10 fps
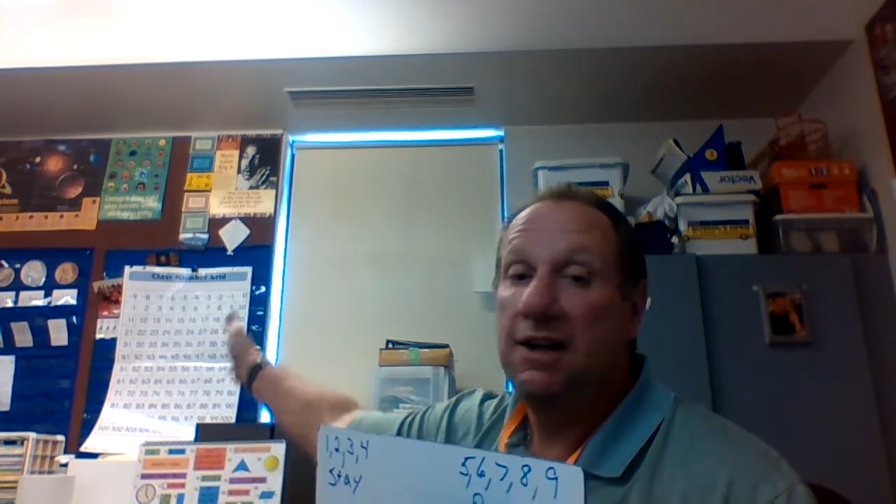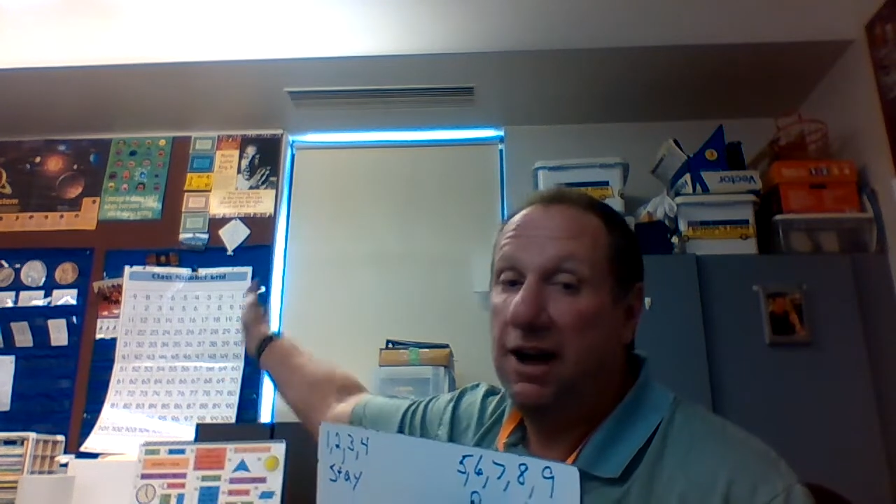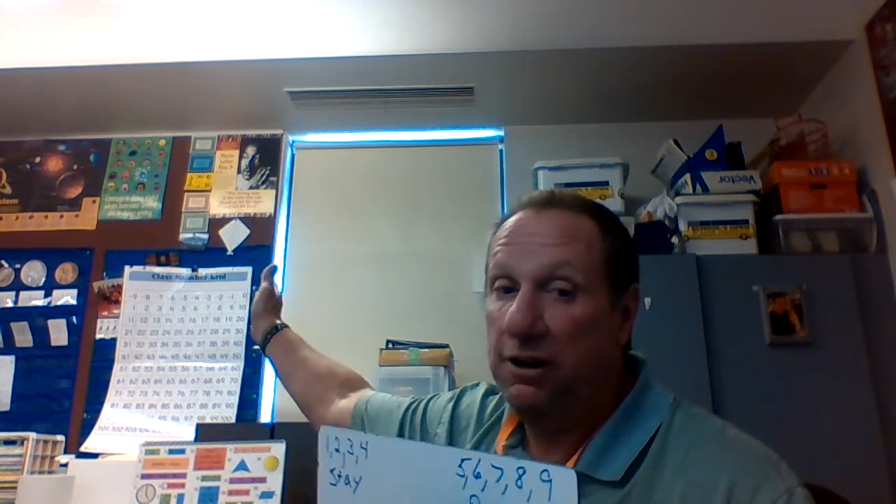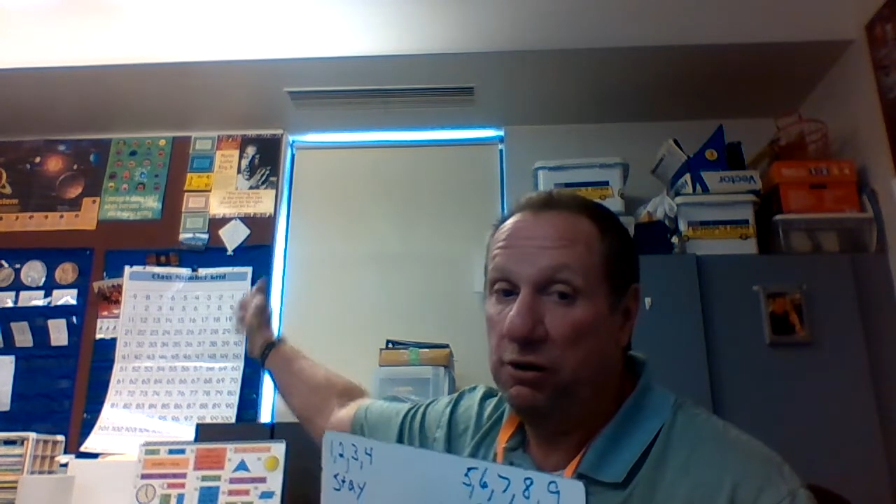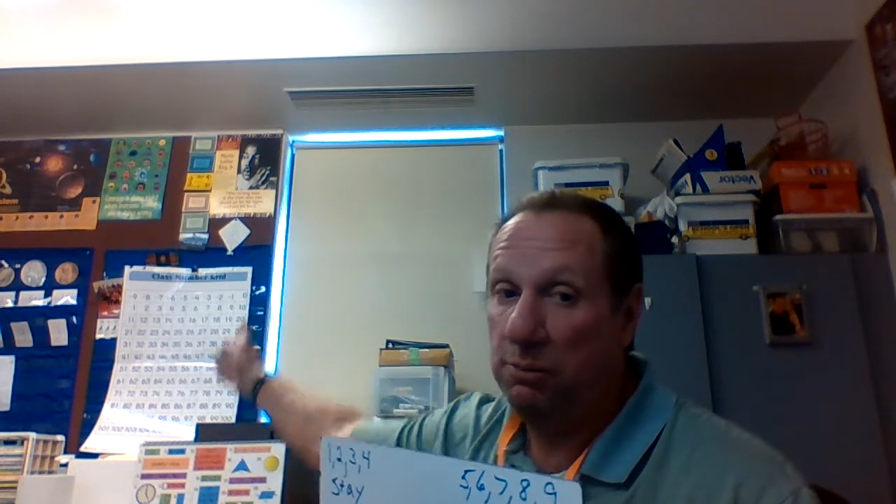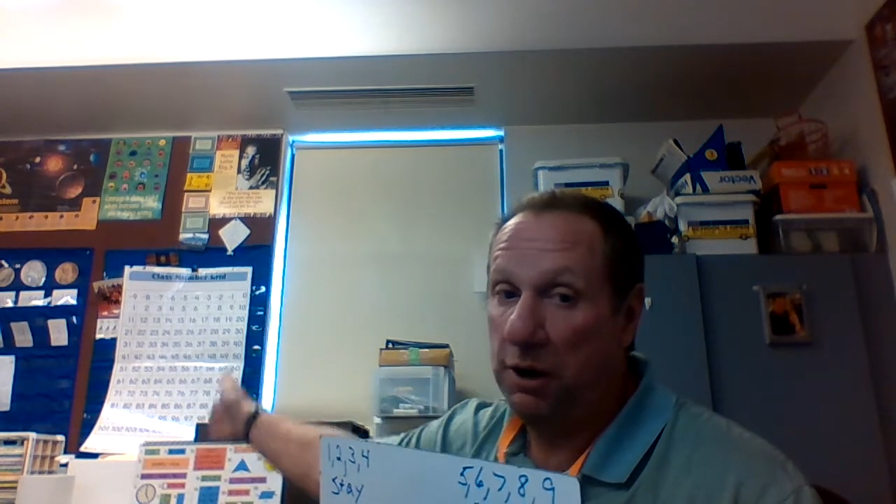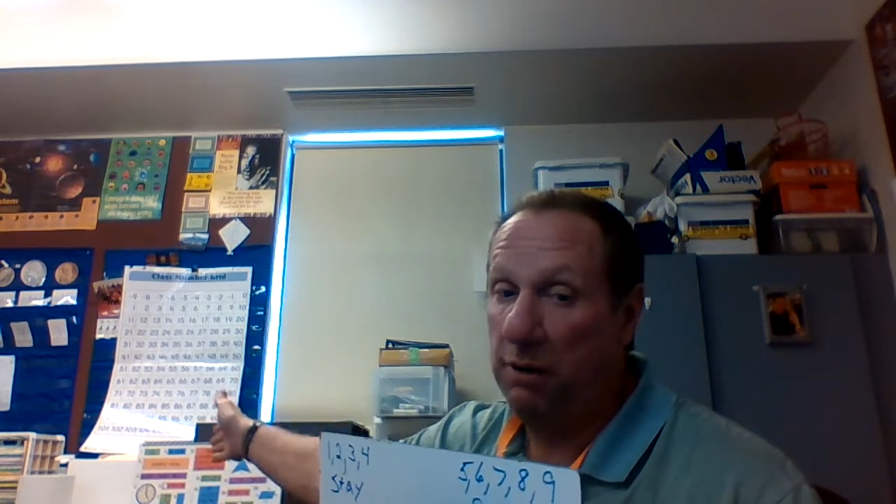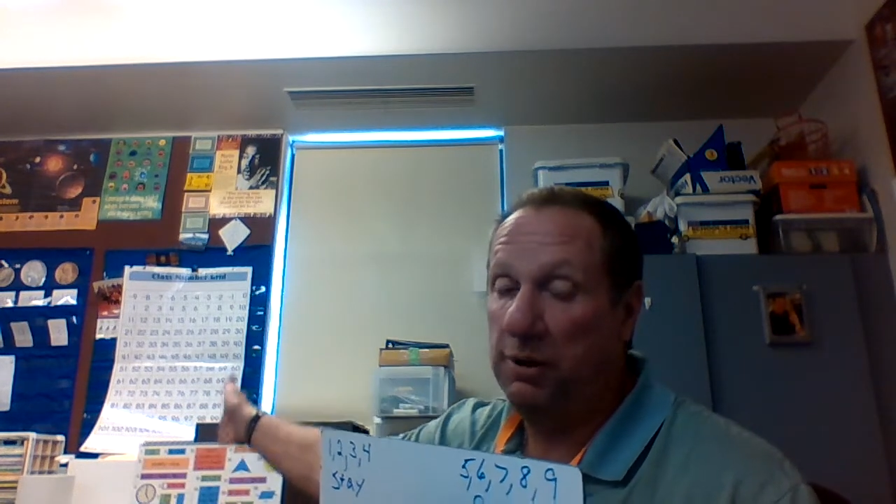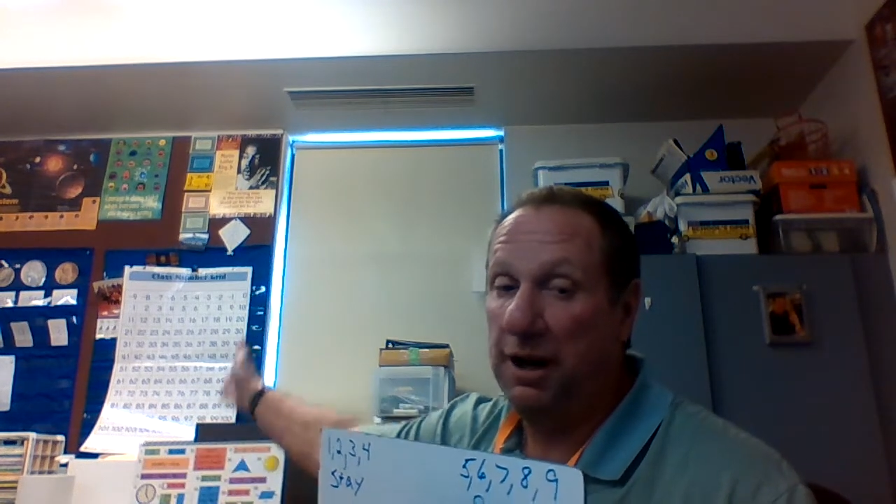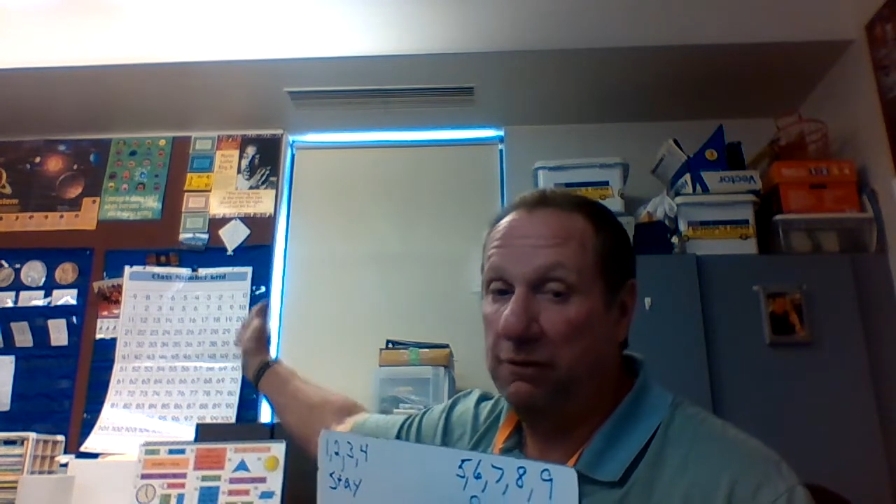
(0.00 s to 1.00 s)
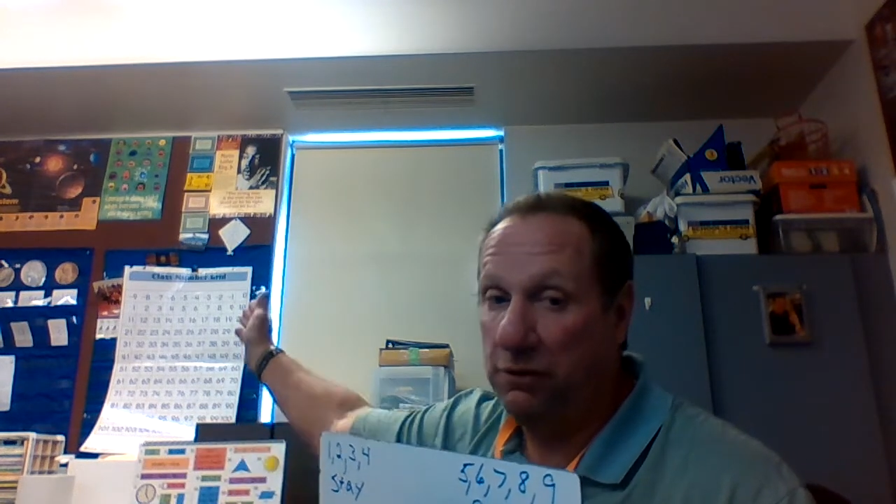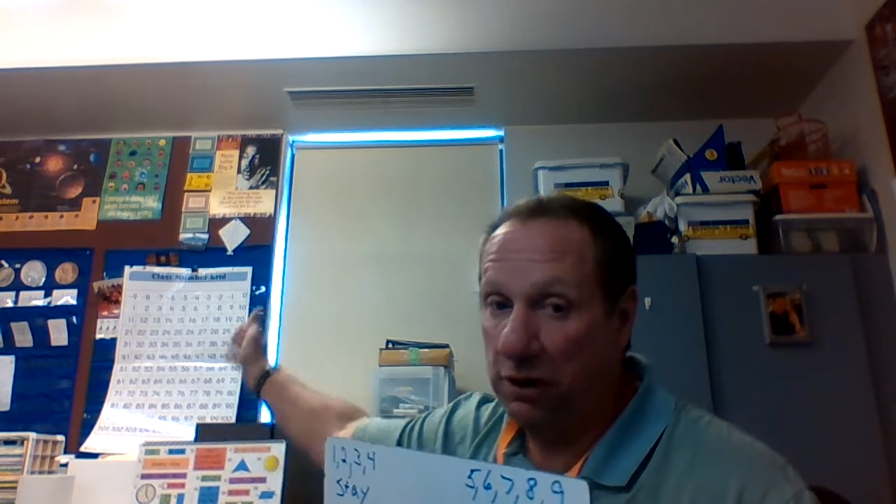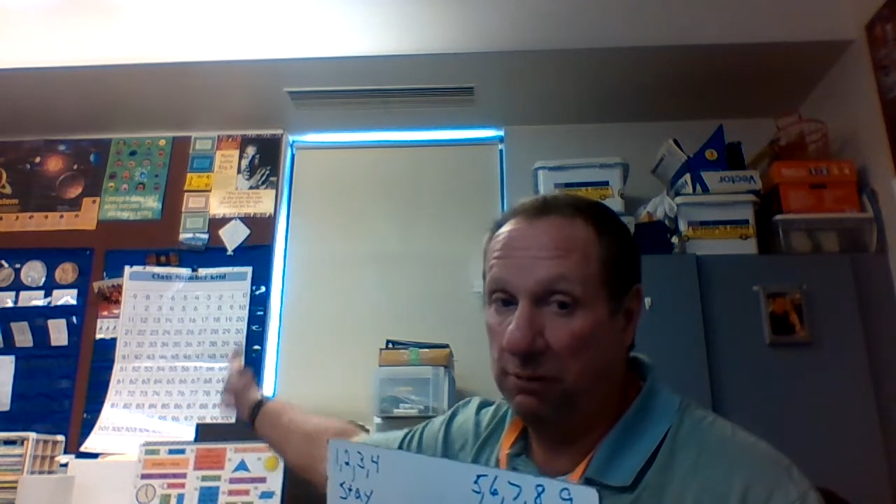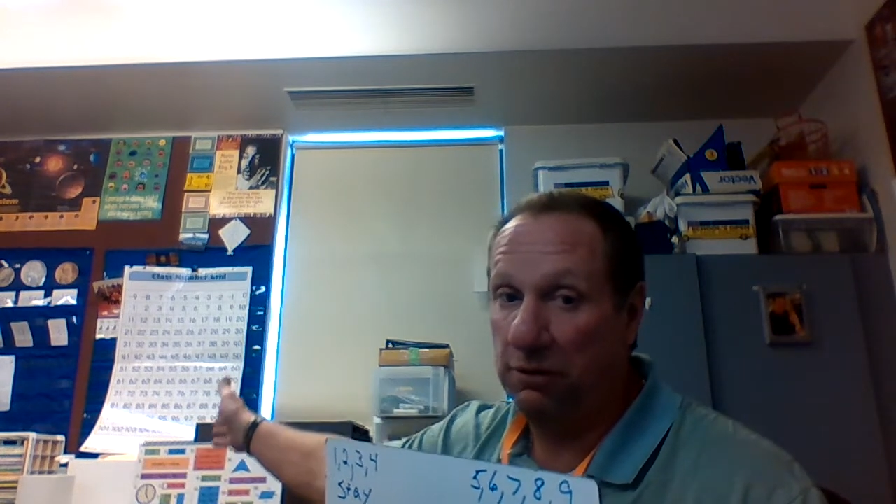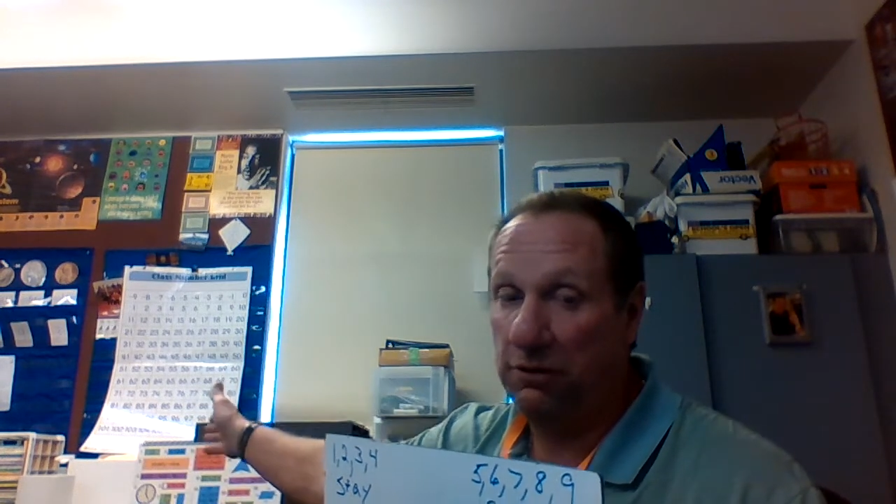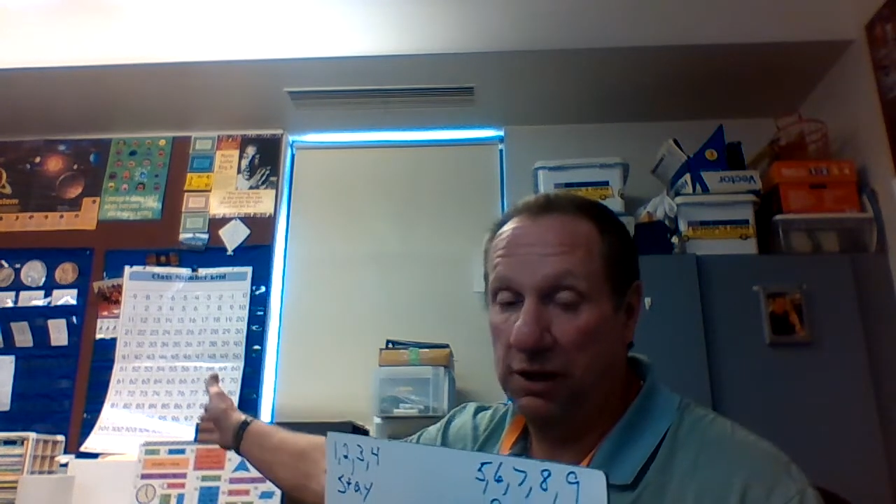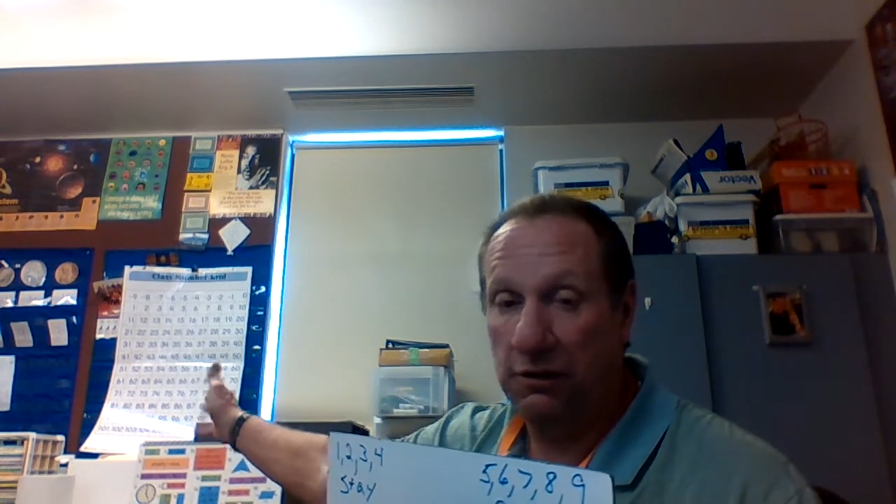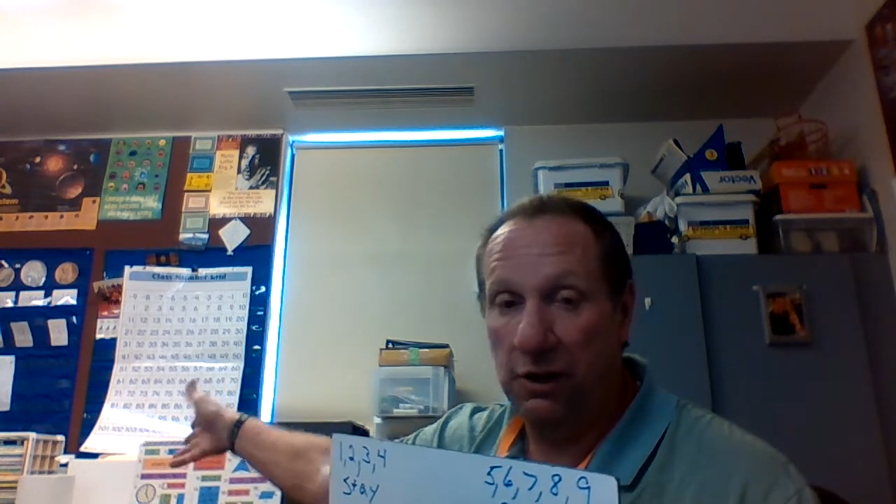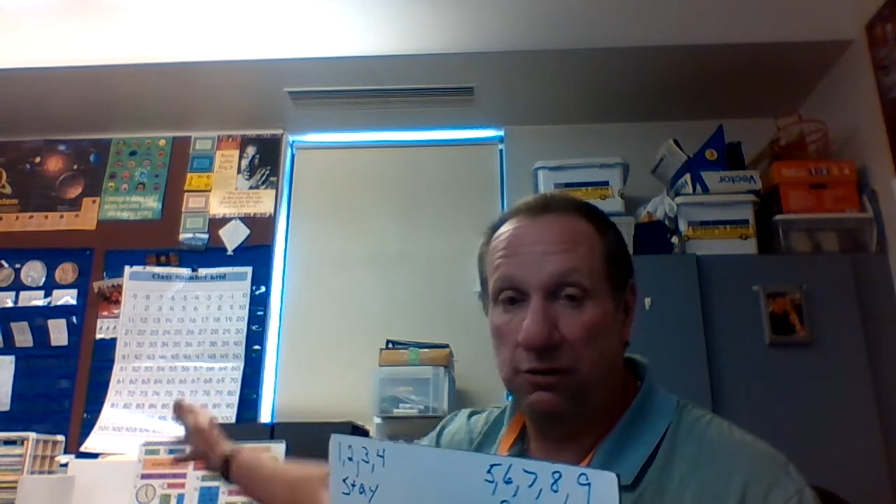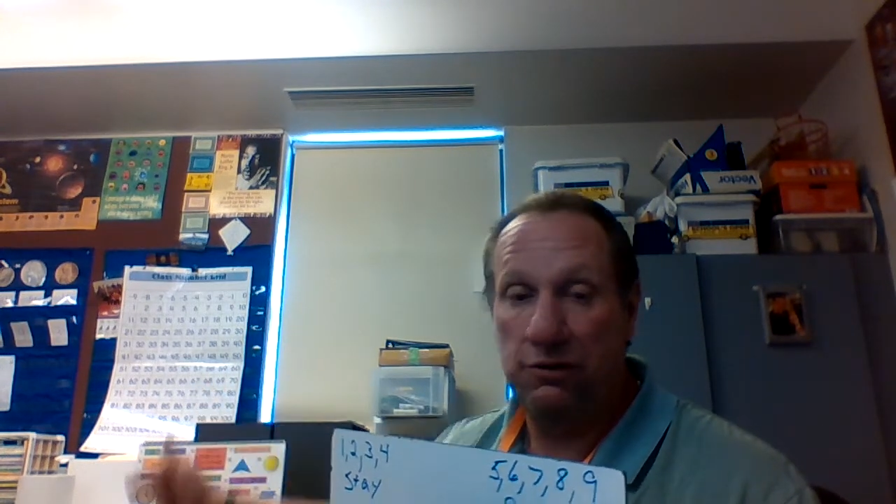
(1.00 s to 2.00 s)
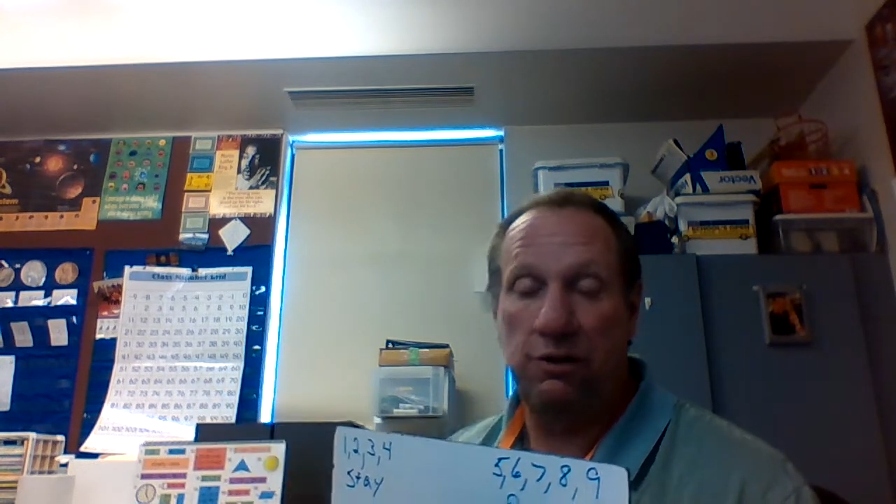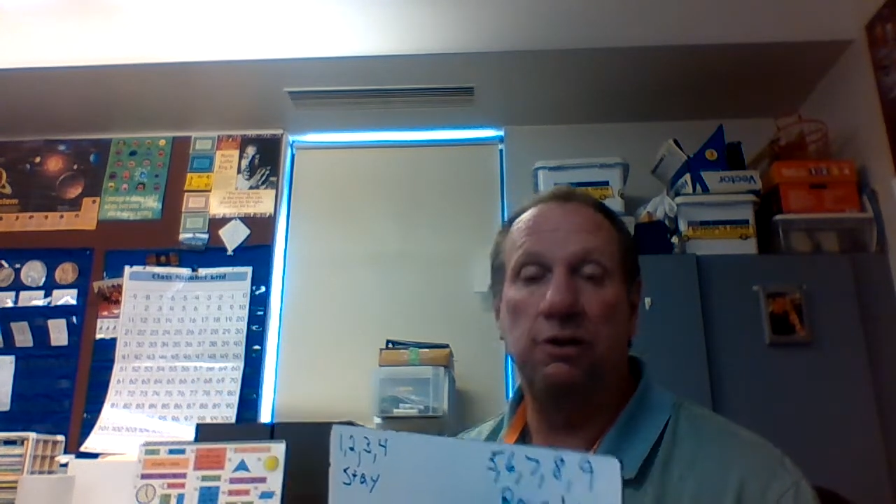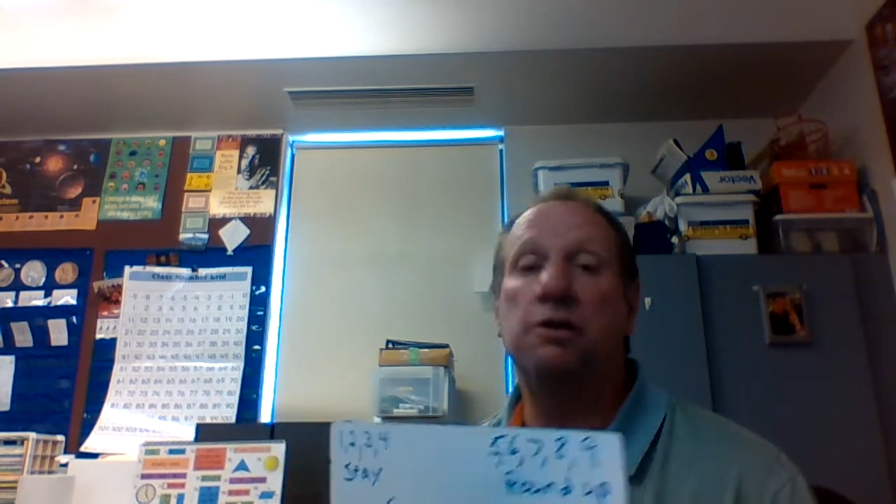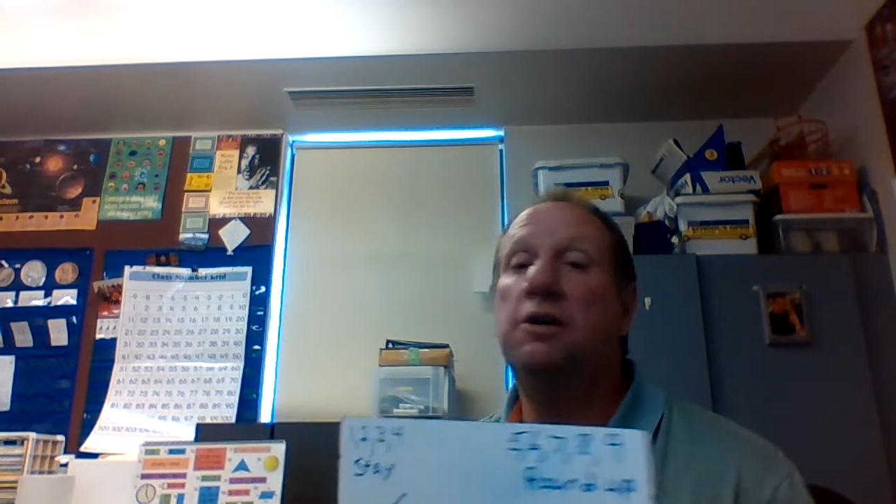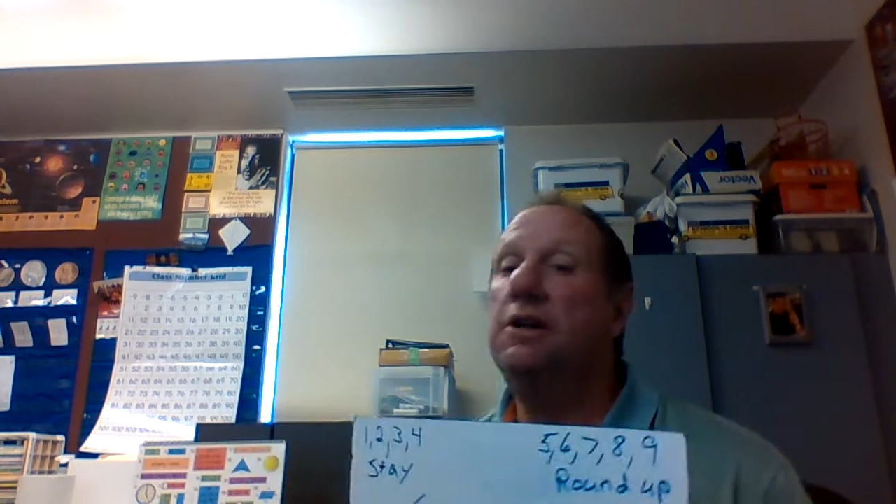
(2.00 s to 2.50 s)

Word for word: And you're probably having trouble seeing those two.